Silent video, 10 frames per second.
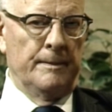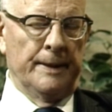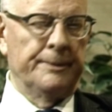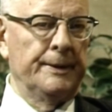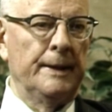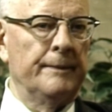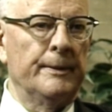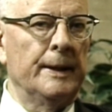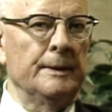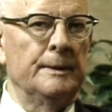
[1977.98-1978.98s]
Perhaps they have a
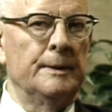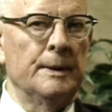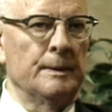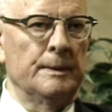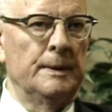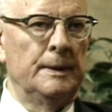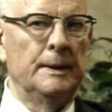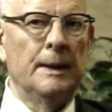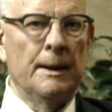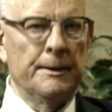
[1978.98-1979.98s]
right to know
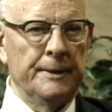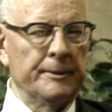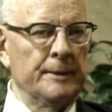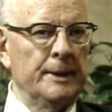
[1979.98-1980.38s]
something